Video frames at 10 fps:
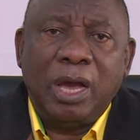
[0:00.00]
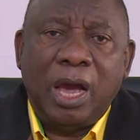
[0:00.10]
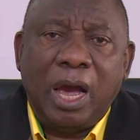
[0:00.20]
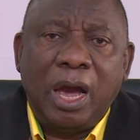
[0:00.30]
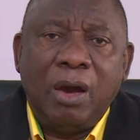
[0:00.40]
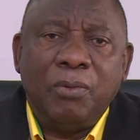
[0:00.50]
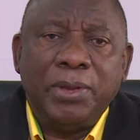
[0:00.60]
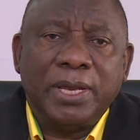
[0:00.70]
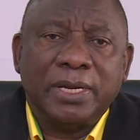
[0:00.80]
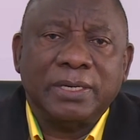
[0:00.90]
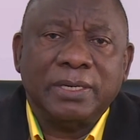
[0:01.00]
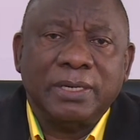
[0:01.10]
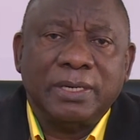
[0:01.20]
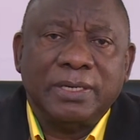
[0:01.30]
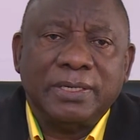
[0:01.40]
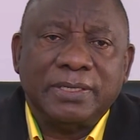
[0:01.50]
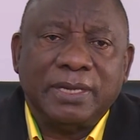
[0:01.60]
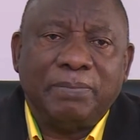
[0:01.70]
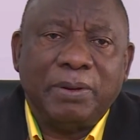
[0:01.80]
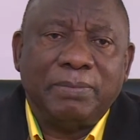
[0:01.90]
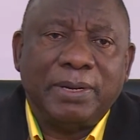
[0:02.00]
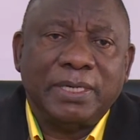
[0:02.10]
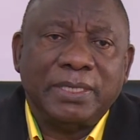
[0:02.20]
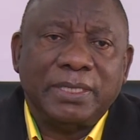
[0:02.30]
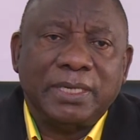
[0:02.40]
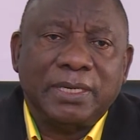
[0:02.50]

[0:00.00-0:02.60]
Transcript: how we can supplement